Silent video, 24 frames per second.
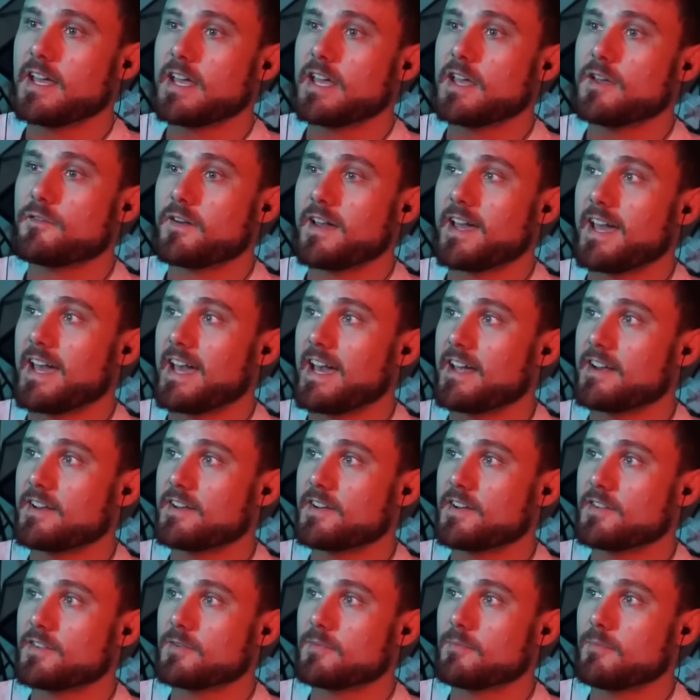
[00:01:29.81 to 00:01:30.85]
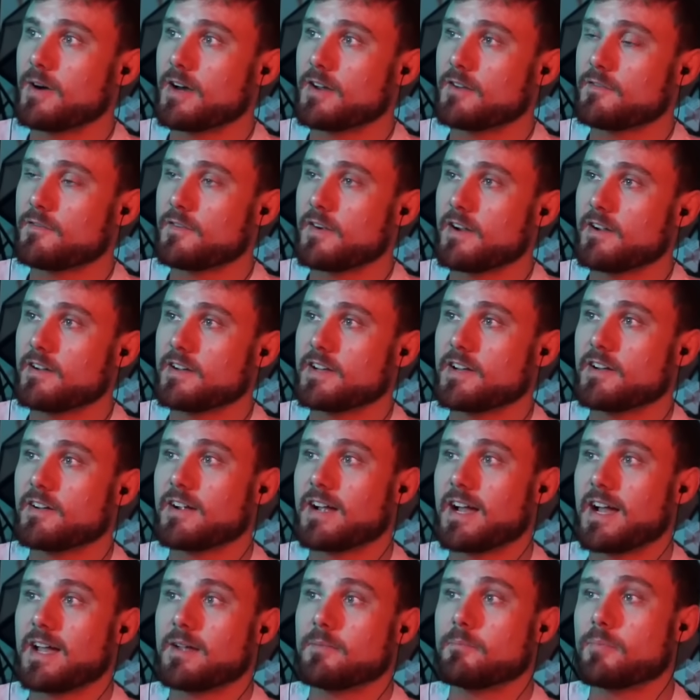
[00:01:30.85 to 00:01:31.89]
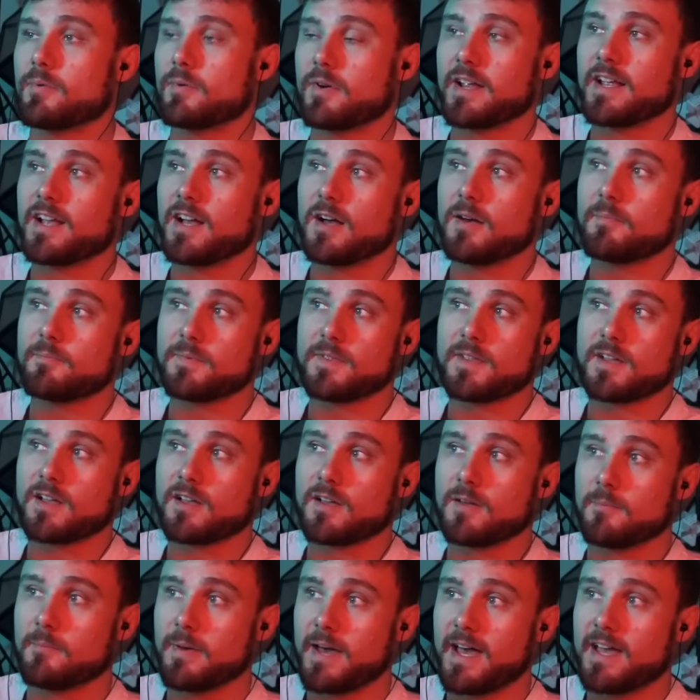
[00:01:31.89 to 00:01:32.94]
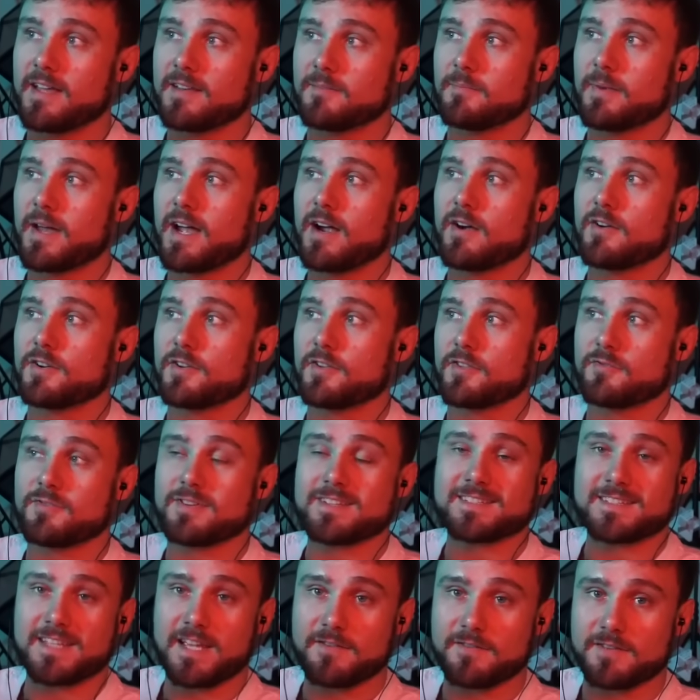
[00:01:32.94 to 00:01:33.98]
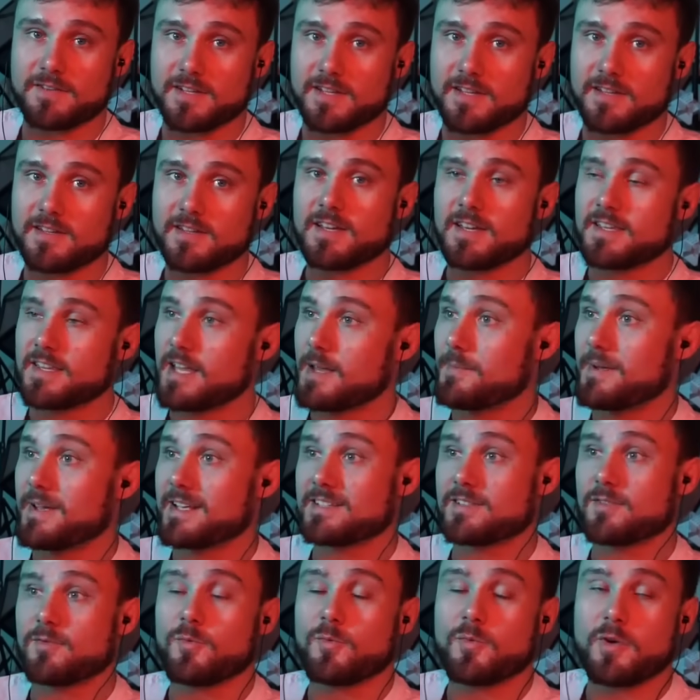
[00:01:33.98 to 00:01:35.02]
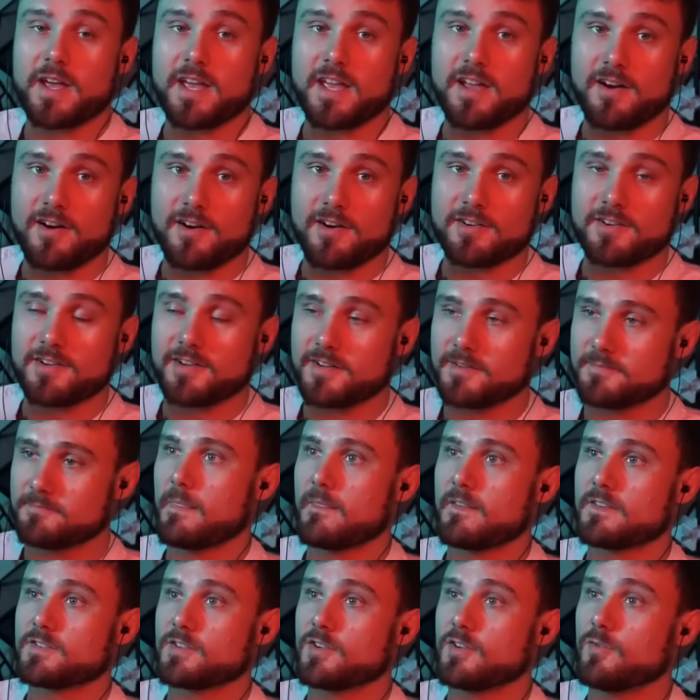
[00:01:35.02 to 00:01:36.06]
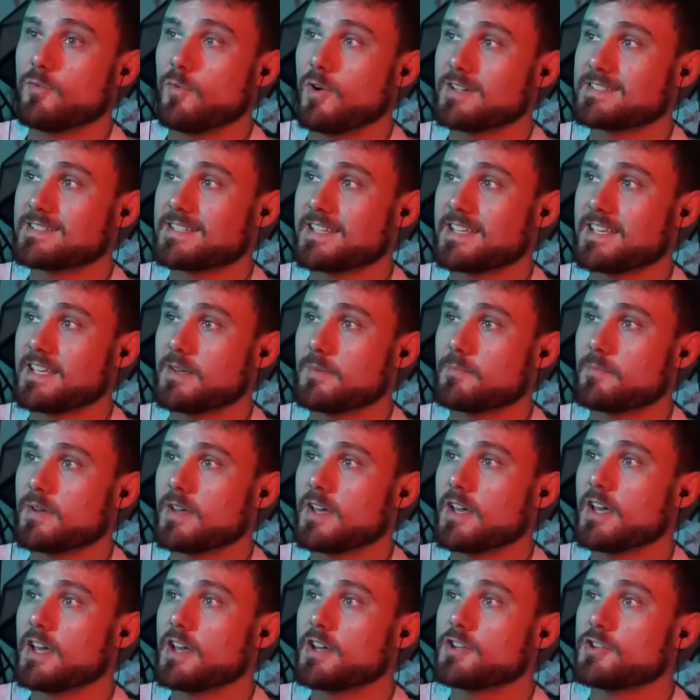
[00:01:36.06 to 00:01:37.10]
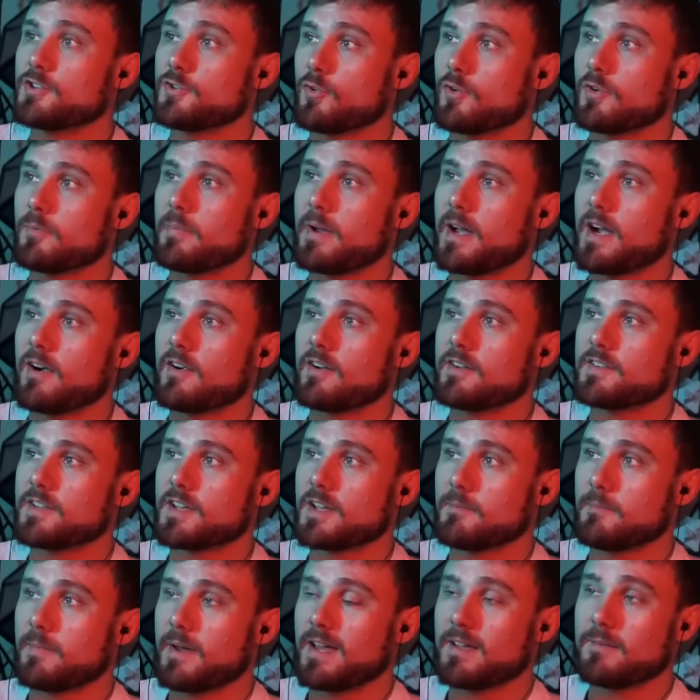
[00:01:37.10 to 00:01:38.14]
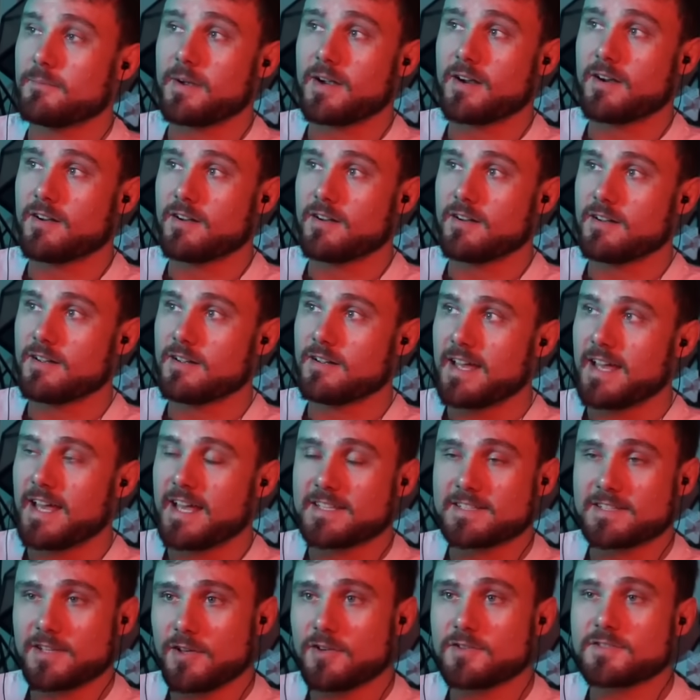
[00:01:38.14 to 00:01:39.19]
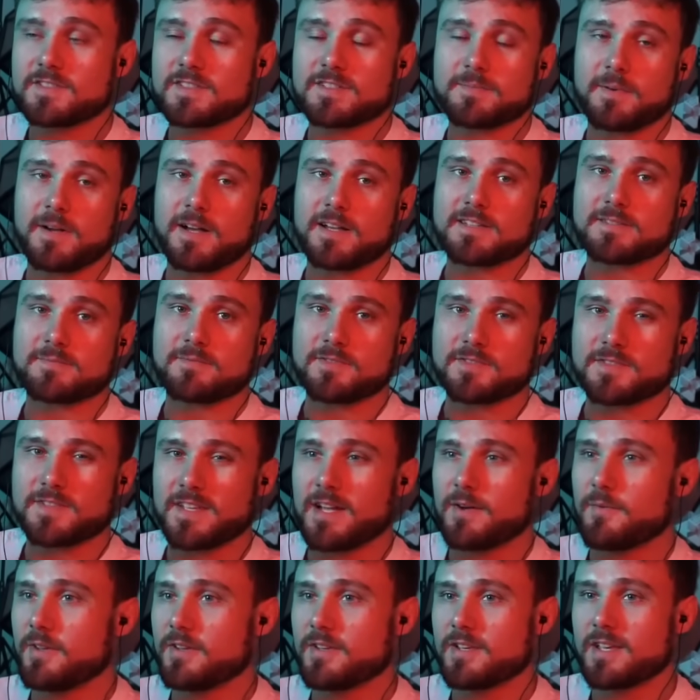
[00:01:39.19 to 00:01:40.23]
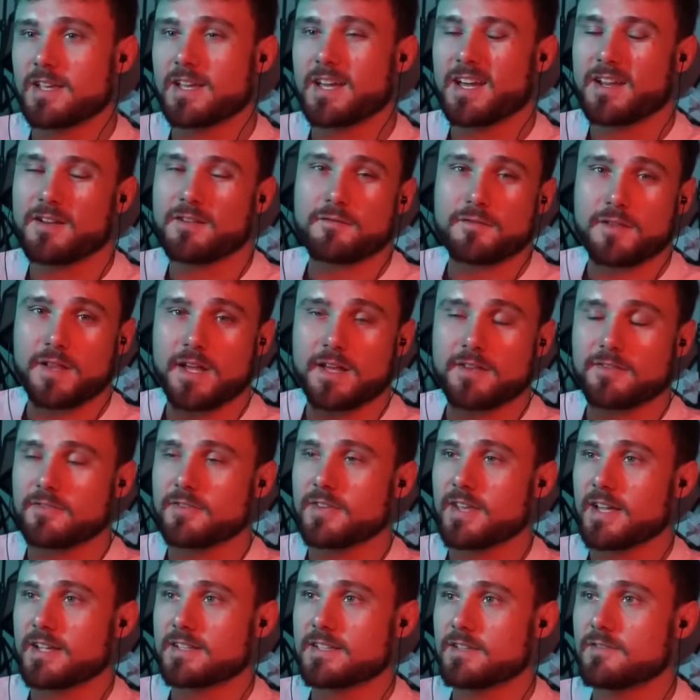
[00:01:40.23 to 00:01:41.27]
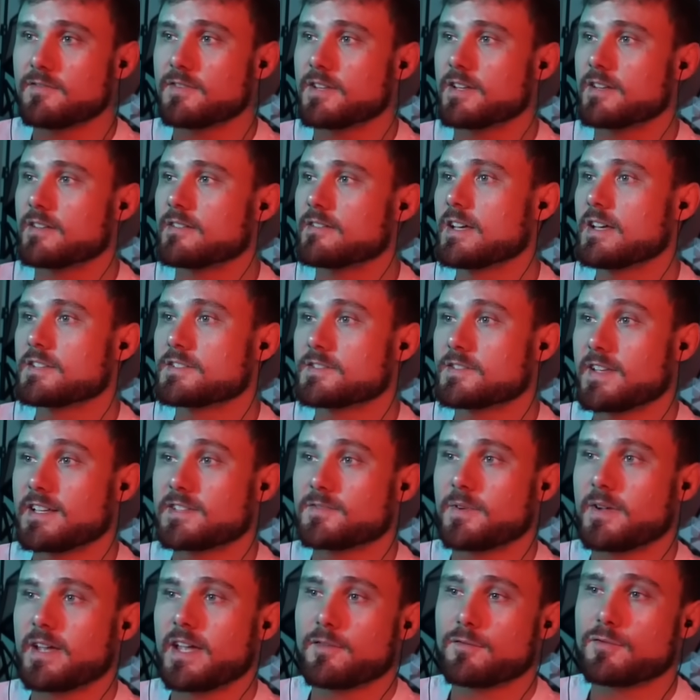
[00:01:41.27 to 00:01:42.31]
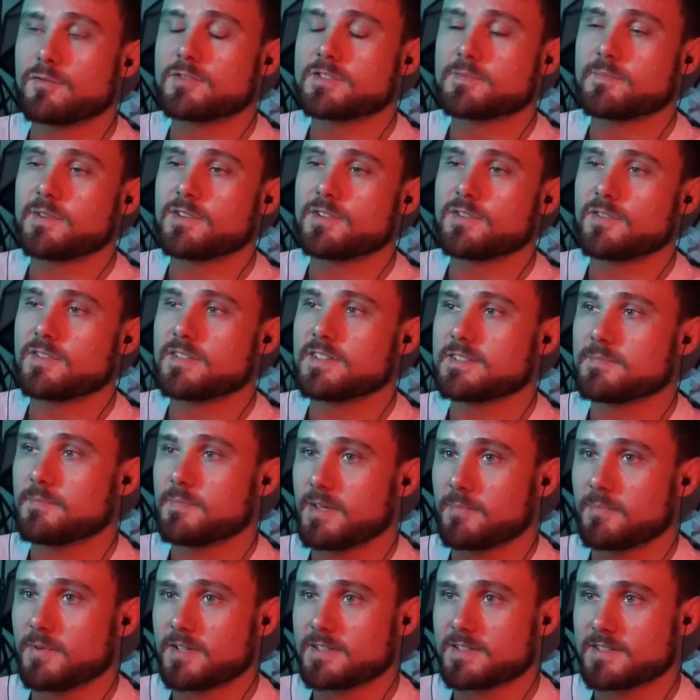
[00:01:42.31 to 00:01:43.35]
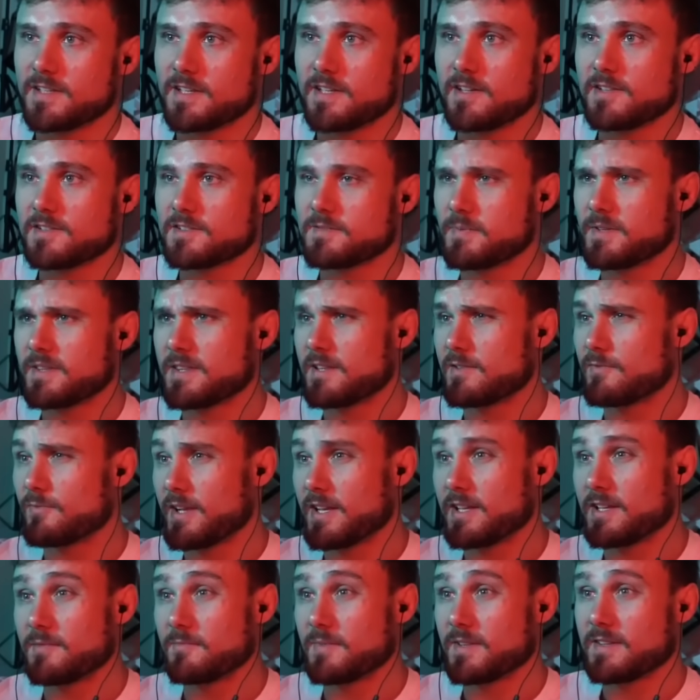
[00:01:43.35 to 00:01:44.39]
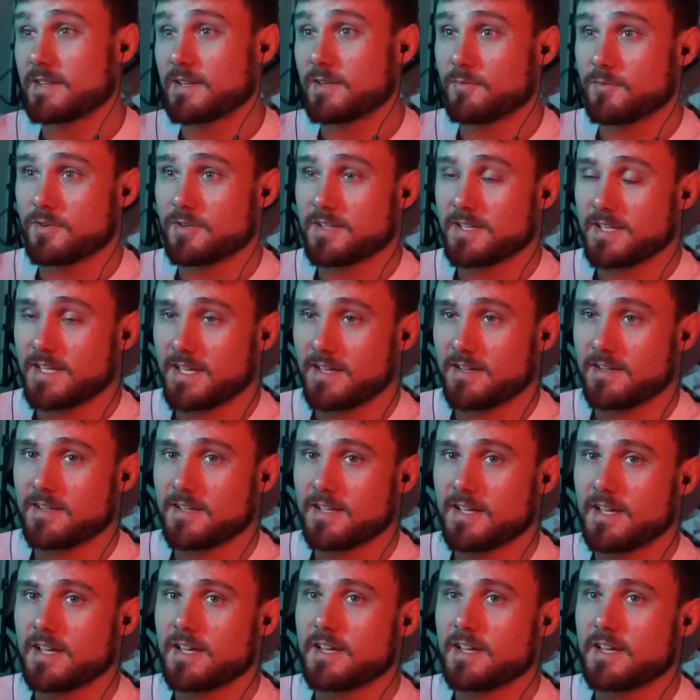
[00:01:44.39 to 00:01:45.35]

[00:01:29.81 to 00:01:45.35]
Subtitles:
If I add another modifier on here, I bring up the combatant power to 370. That makes it way harder. So you want to keep your power and the combatant power as close as possible, so that way you can kind of fly through the activity. So that's why everyone's been doing these B+ clears, but then randomly they wouldn't get it.